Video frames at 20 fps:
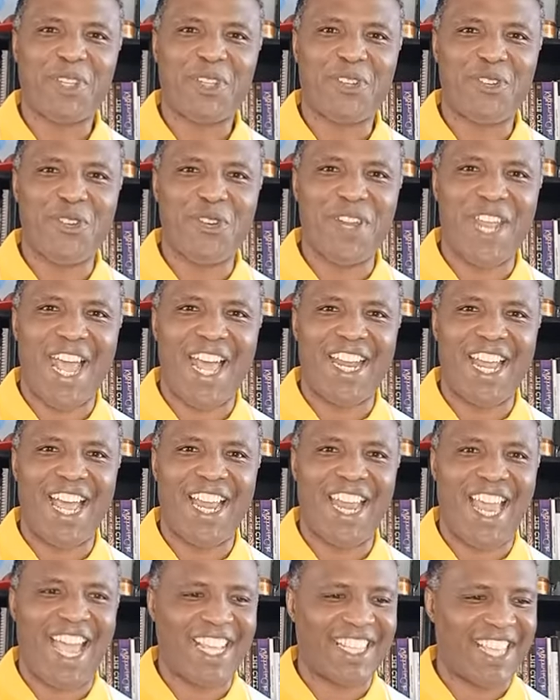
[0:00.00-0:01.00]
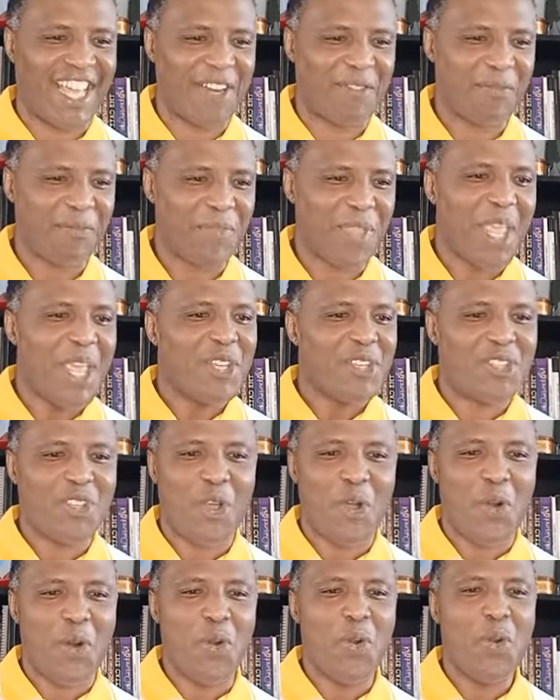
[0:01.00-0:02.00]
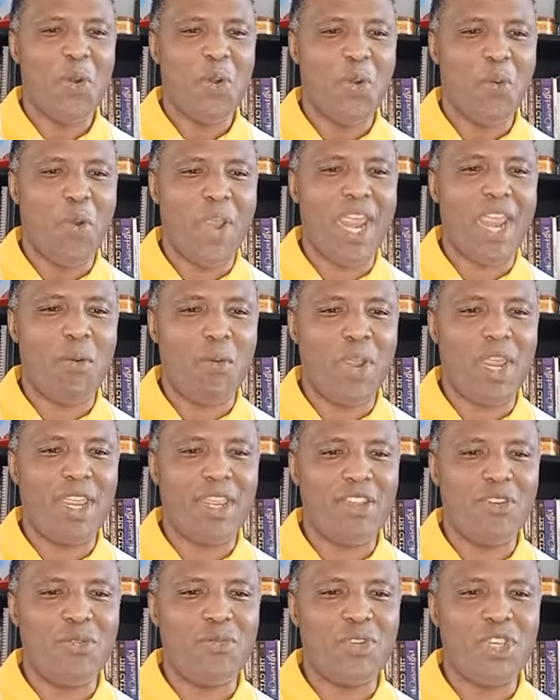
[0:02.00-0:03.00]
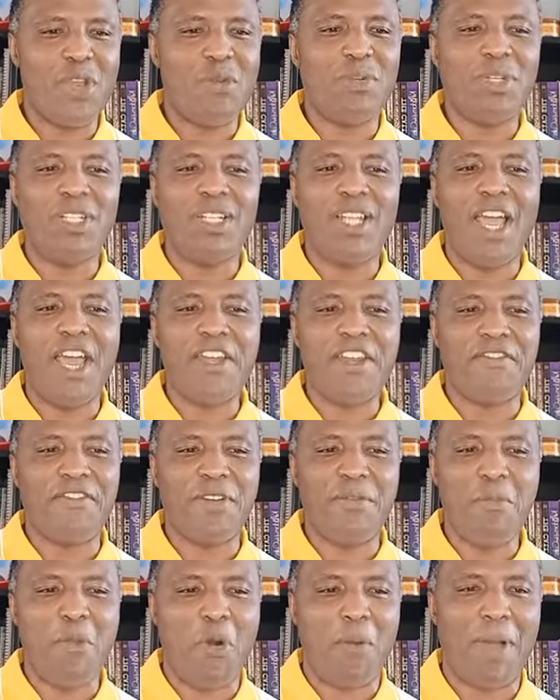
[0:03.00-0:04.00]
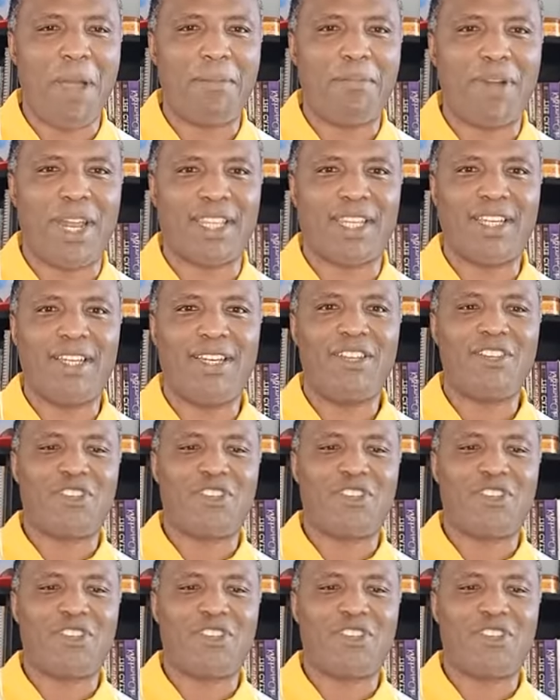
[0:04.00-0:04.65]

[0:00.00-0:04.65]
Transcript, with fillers: True that. I like that. So we, we you you will learn even more, my brother.